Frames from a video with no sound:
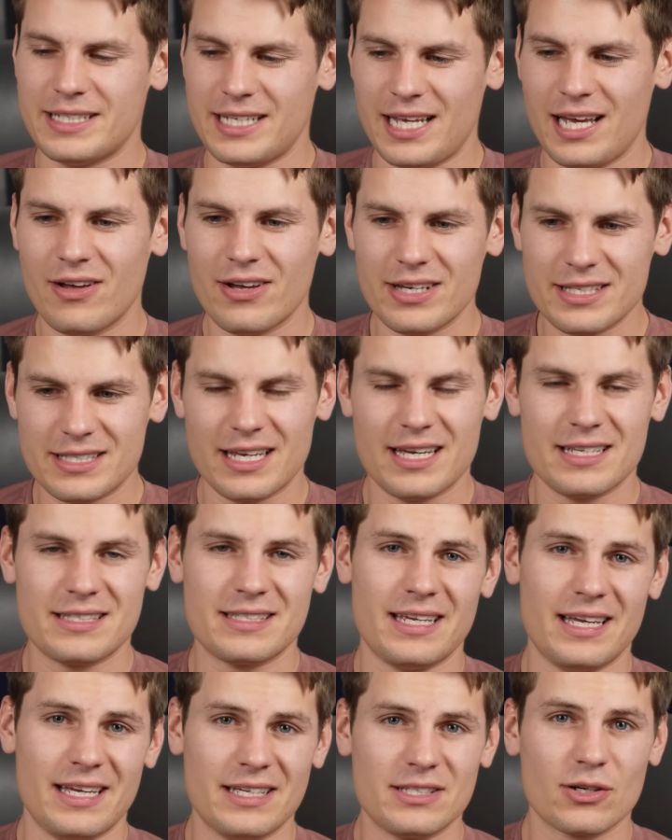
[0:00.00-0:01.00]

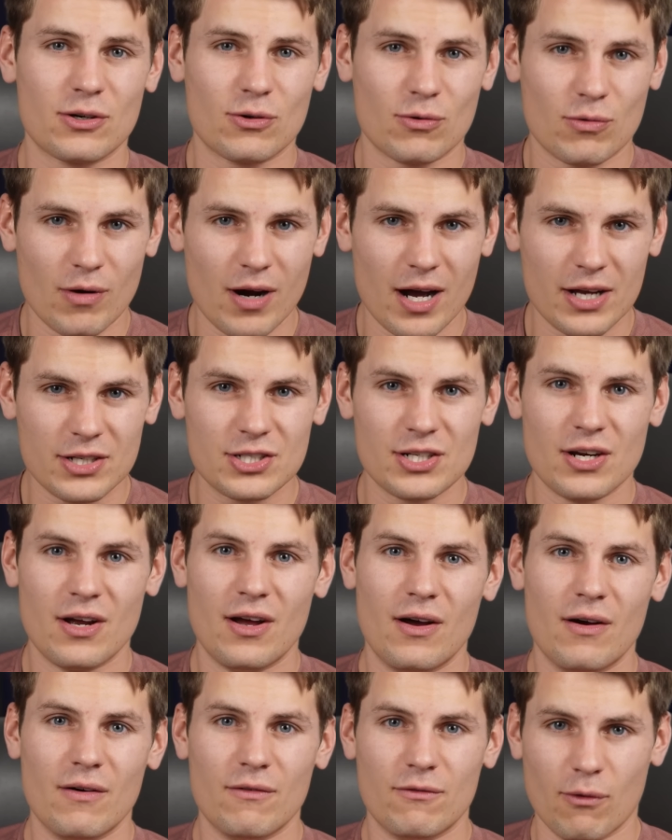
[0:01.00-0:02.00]
DLSS is a crutch
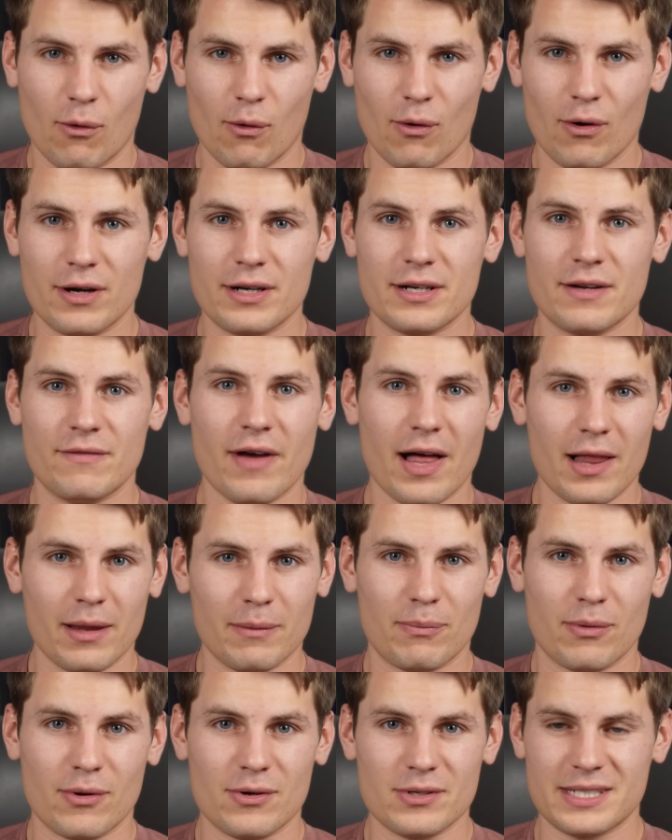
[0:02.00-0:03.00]
for
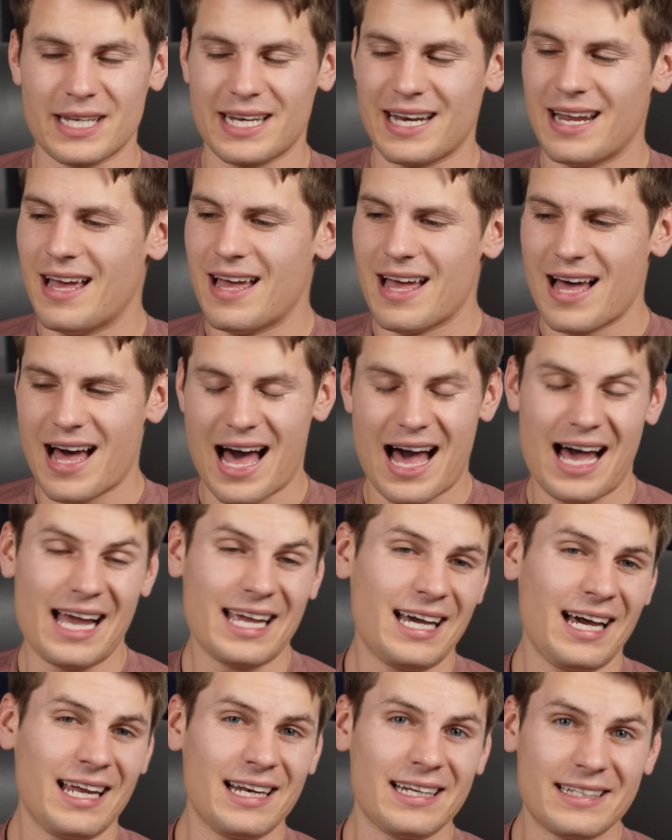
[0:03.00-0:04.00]
developers. And
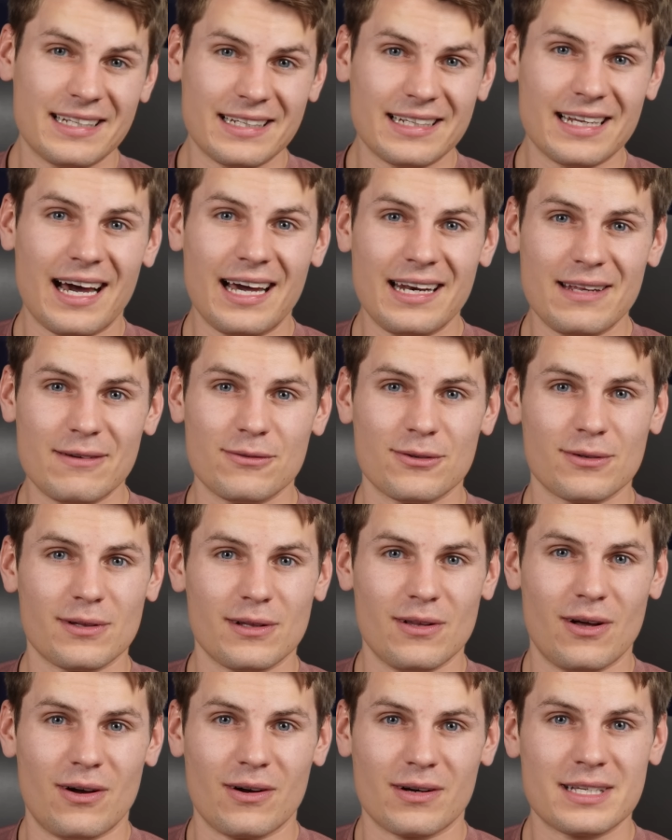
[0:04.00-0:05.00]
I kind of denied it for the
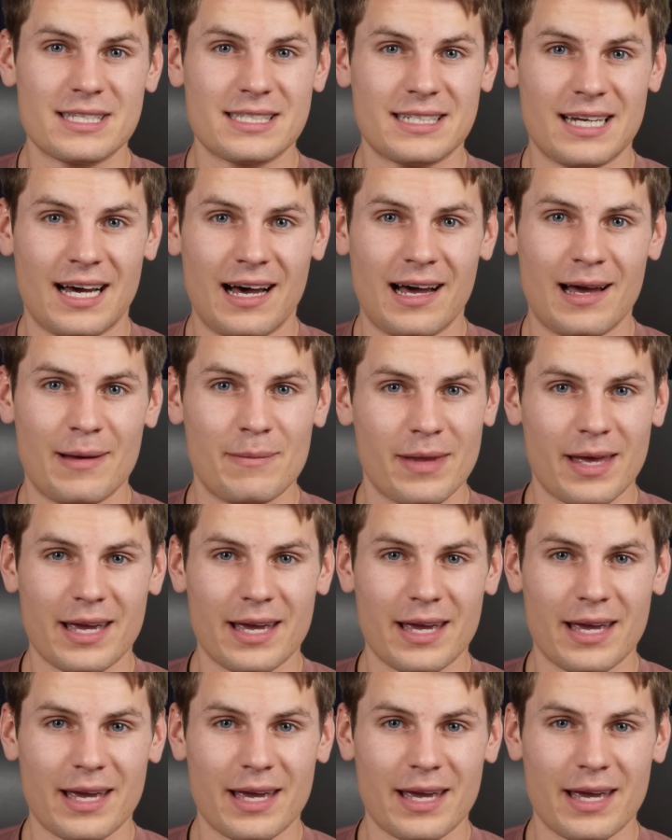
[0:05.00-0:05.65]
longest time.